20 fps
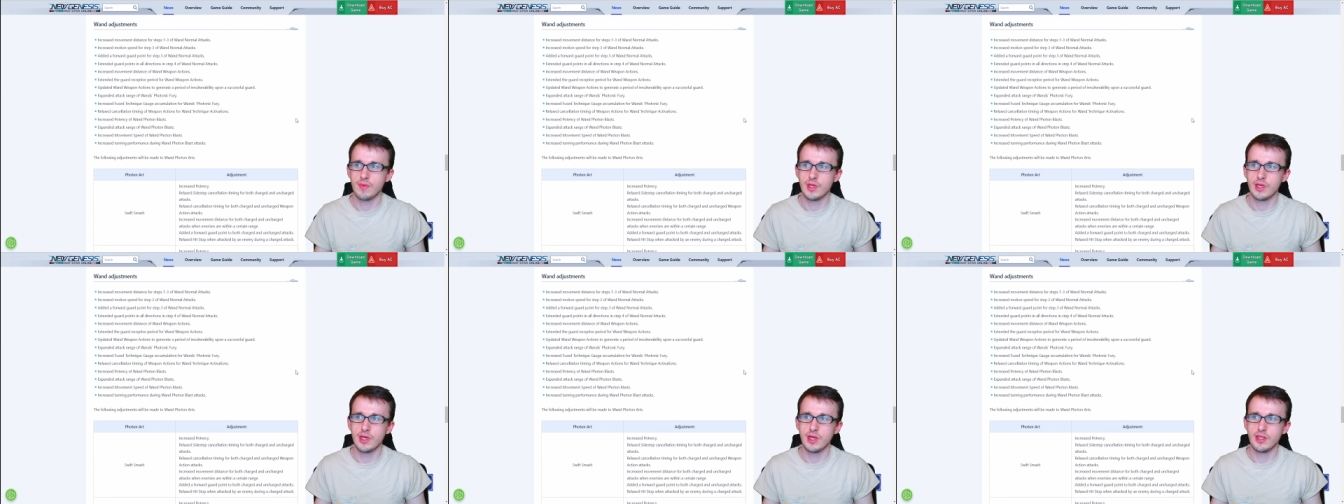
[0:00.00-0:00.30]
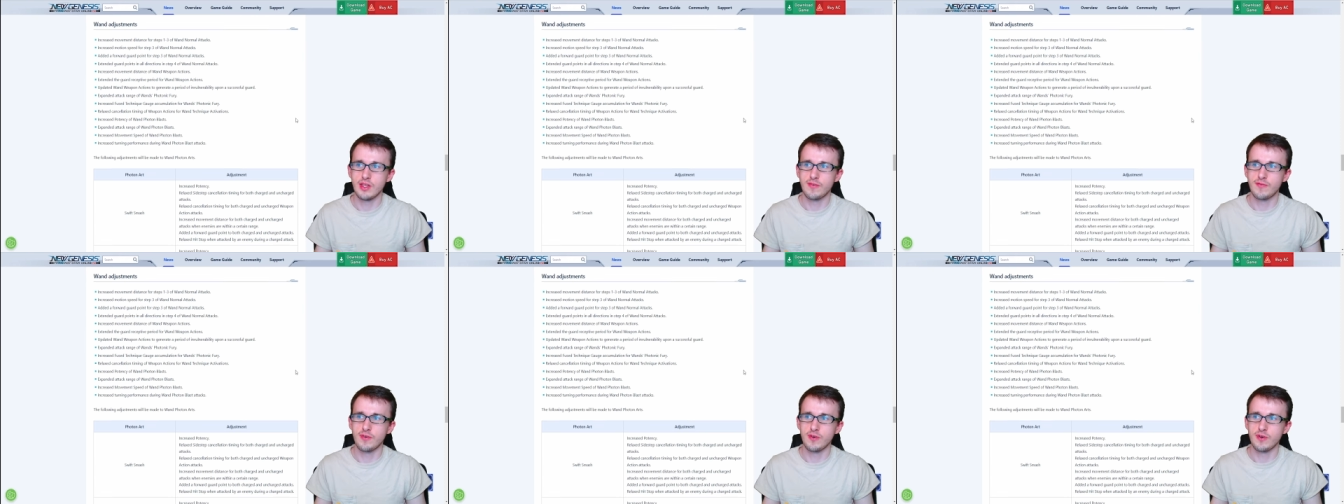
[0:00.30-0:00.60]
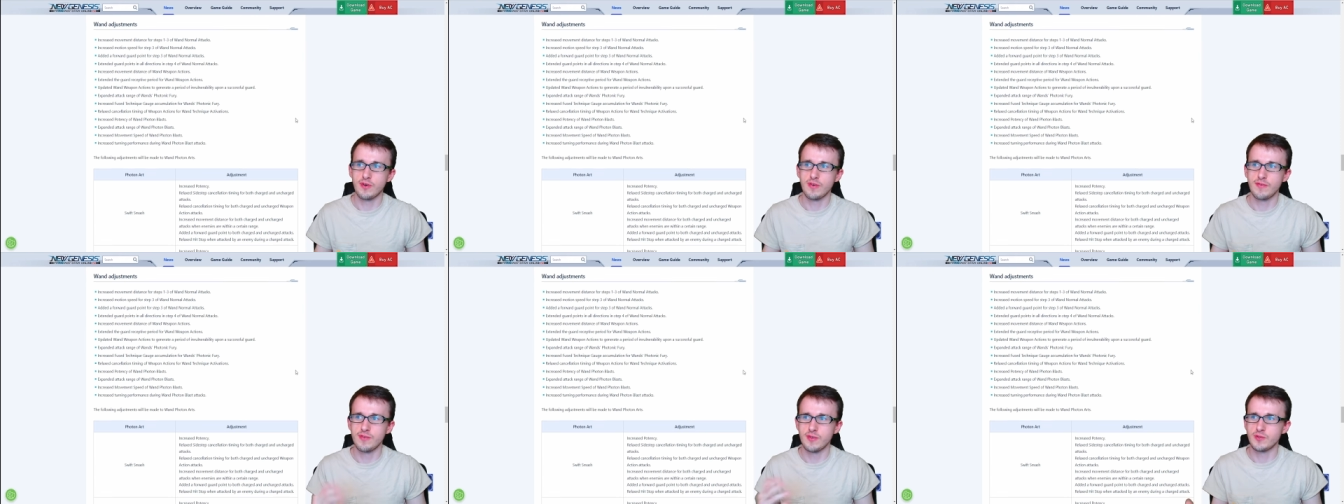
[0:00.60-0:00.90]
And then
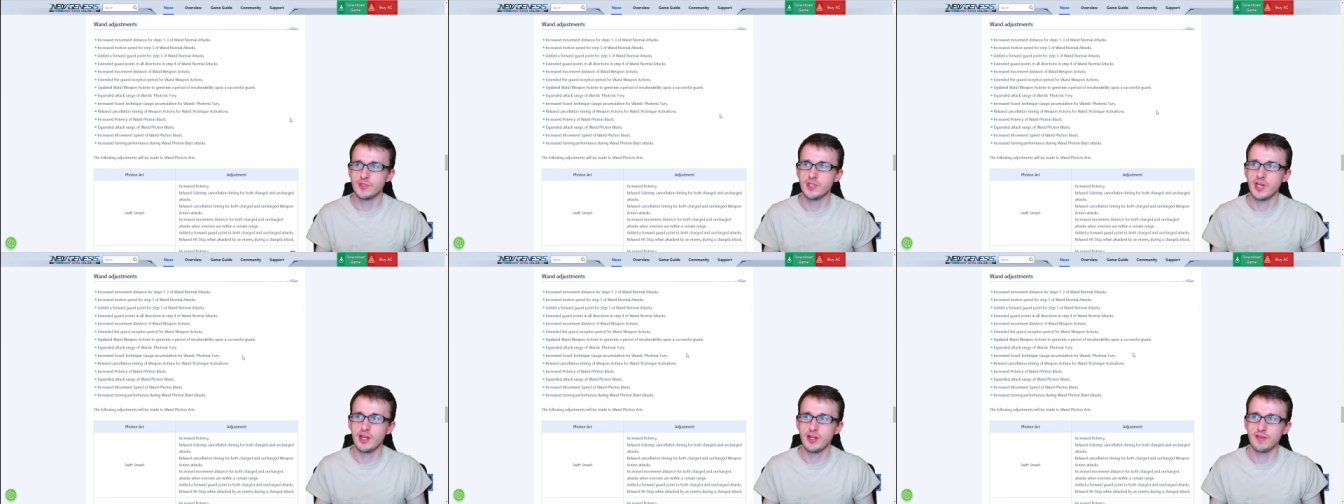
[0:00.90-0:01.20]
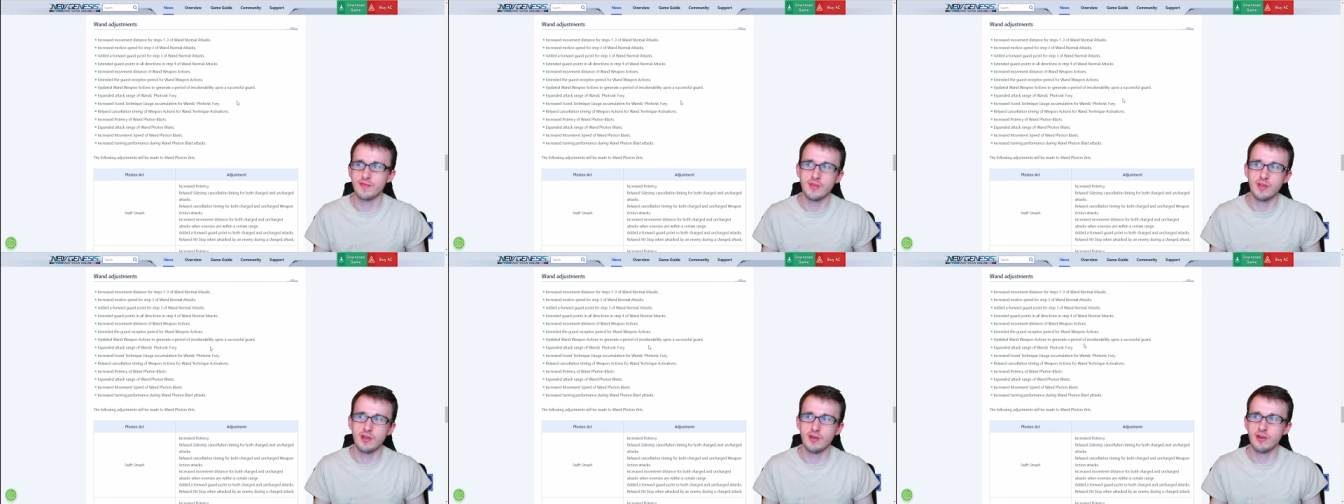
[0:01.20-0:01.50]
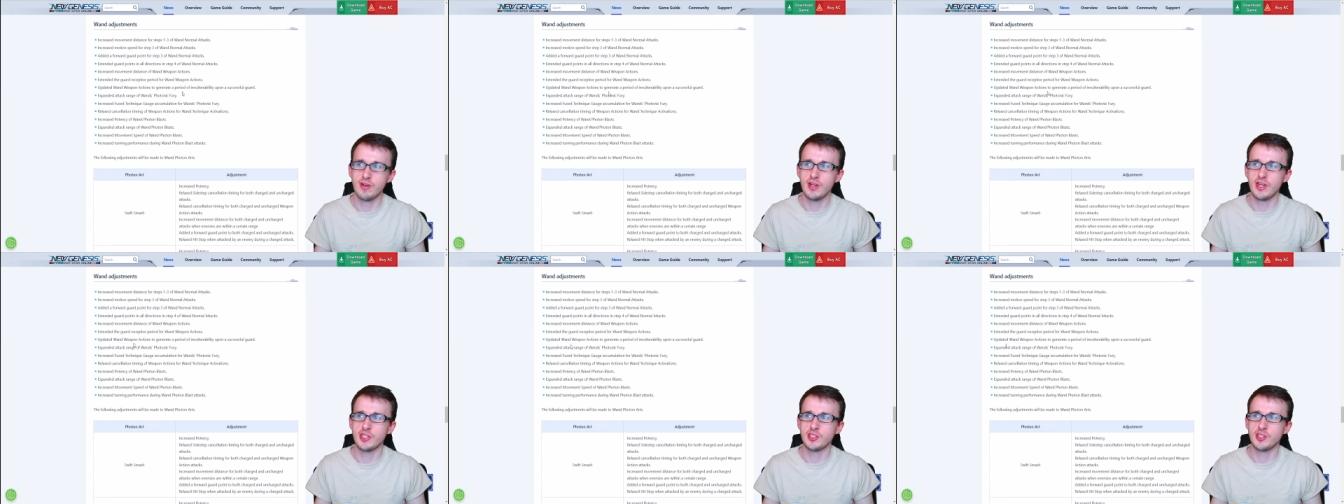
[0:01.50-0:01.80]
for Photonic Fury, it
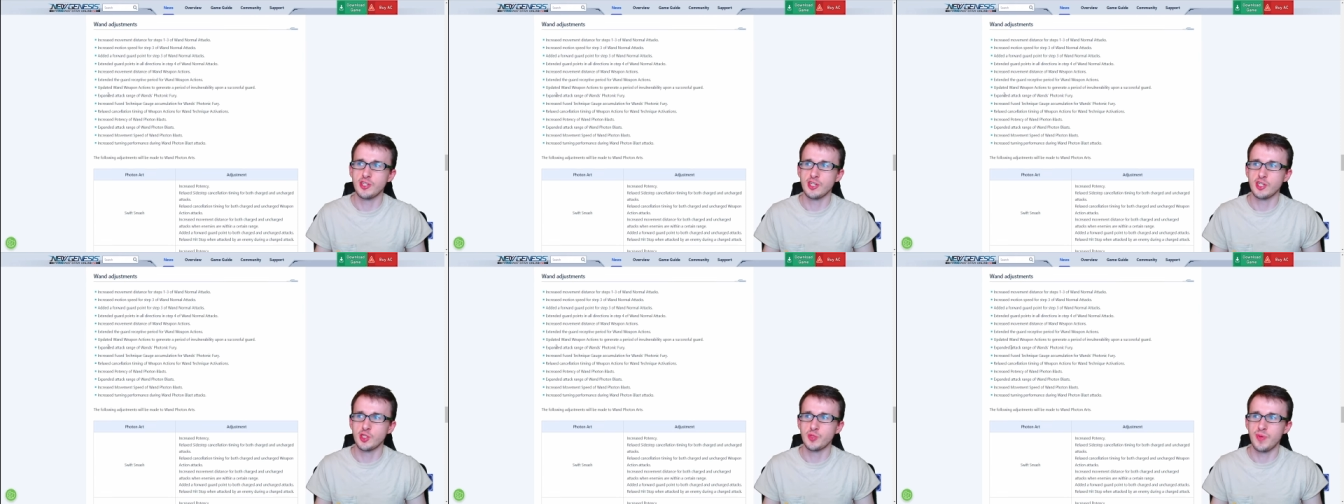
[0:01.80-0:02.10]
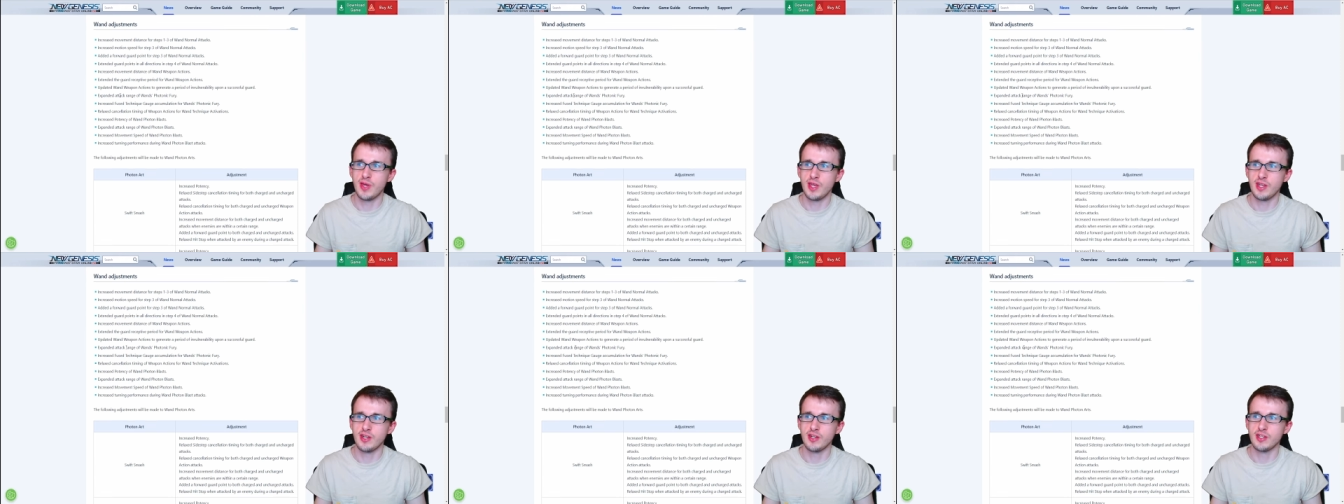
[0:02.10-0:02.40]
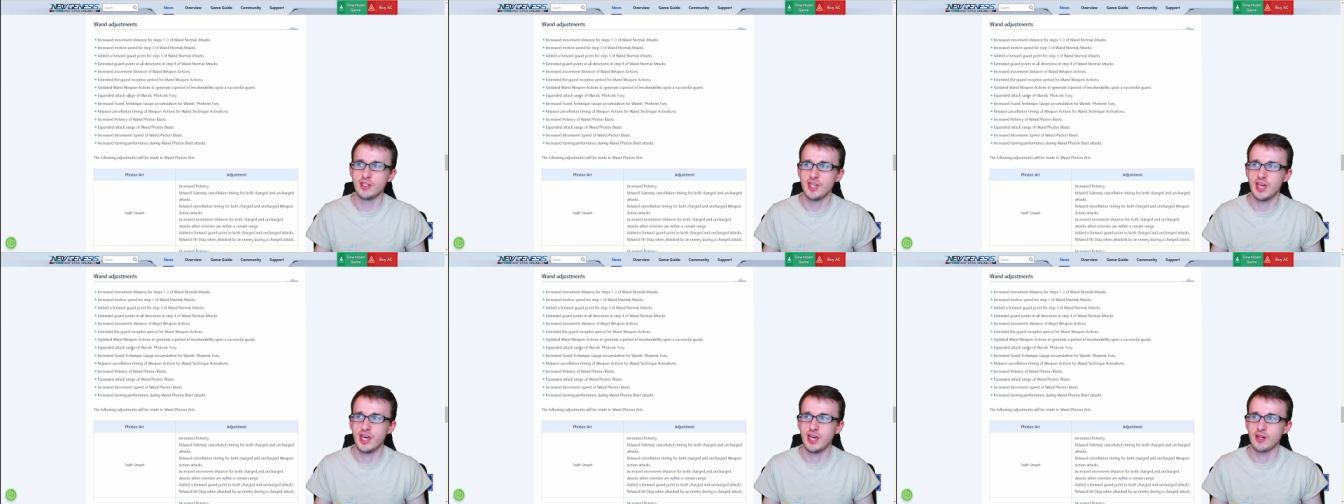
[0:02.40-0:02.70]
gets an expanded
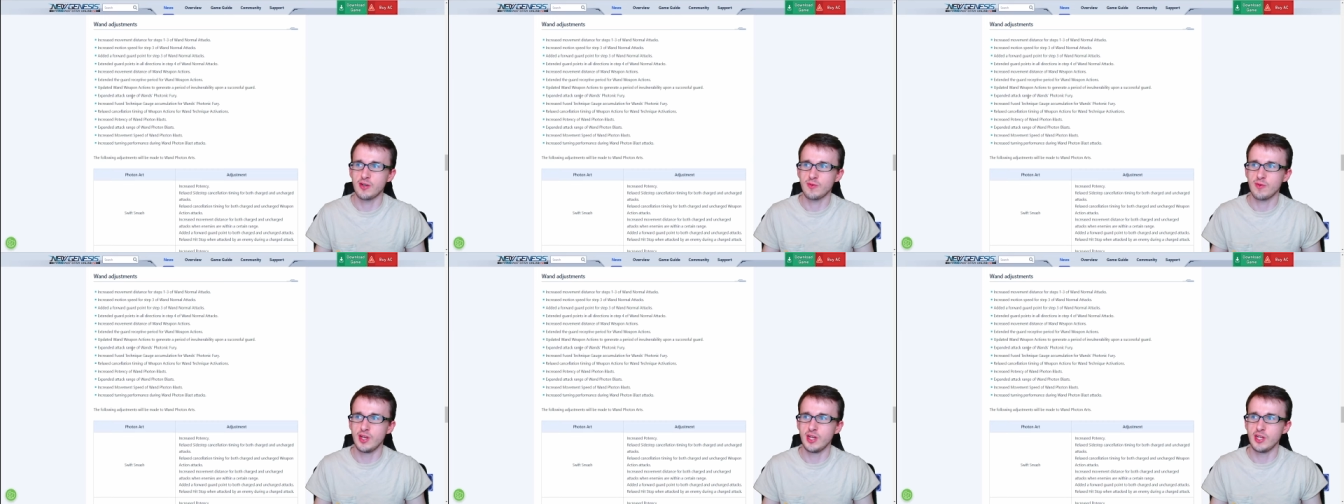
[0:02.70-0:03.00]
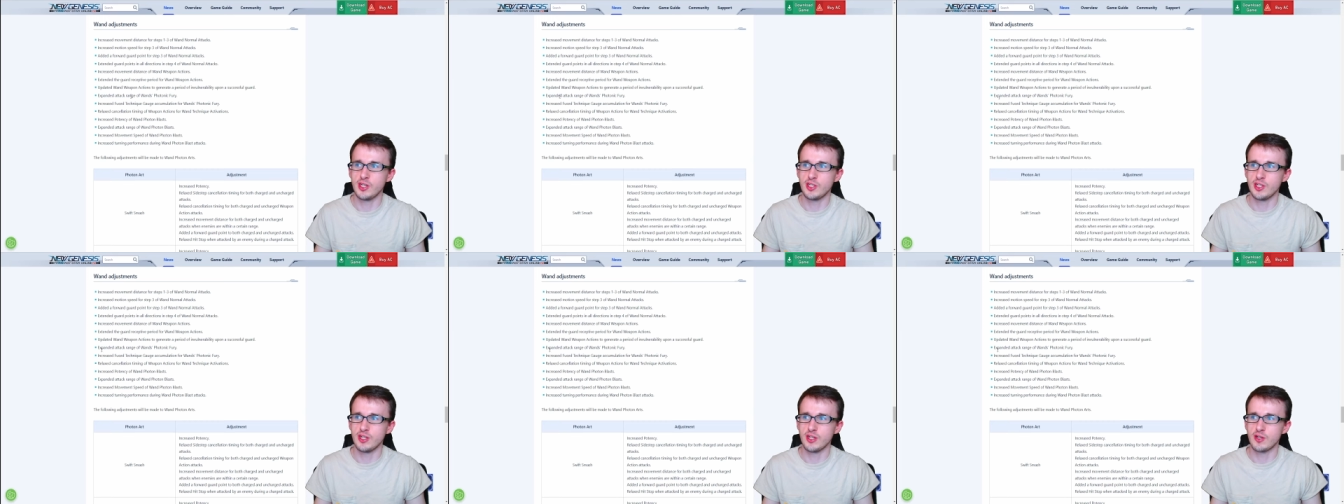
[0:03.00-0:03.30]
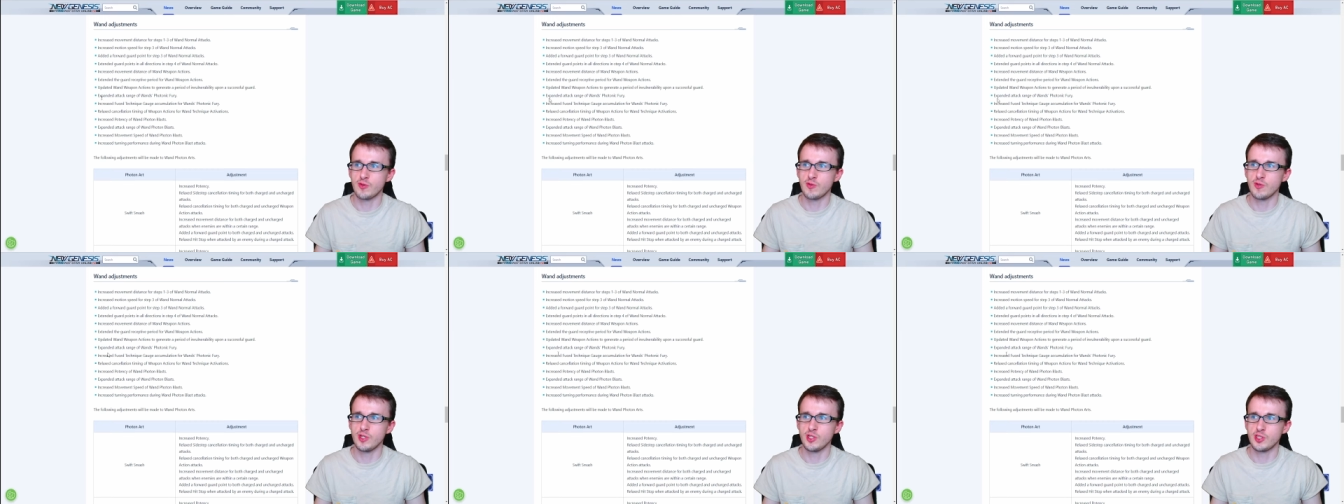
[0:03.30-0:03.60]
attack range and
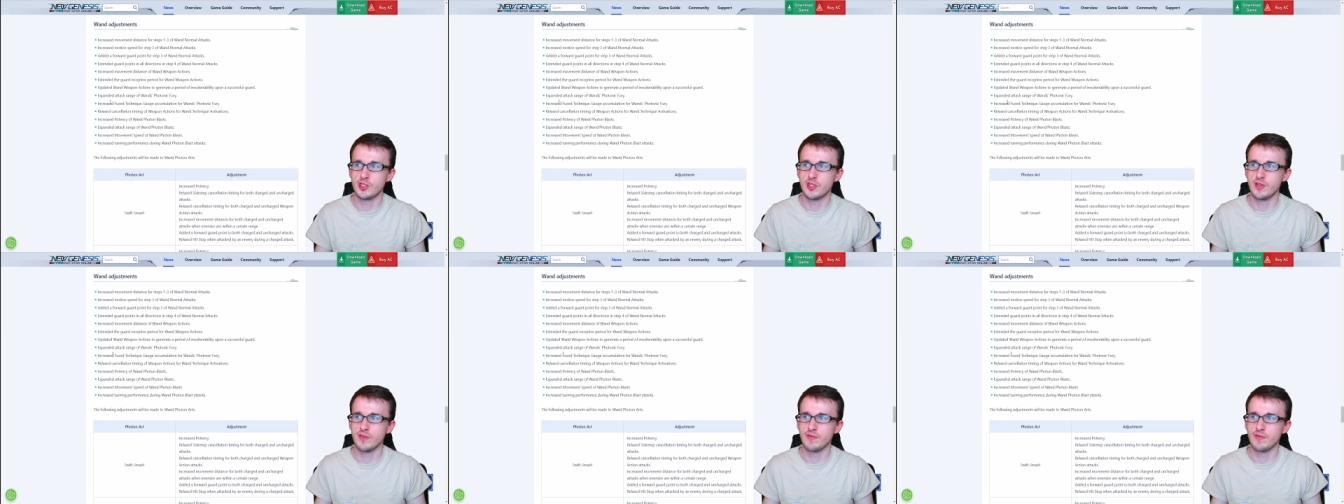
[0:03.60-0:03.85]
increased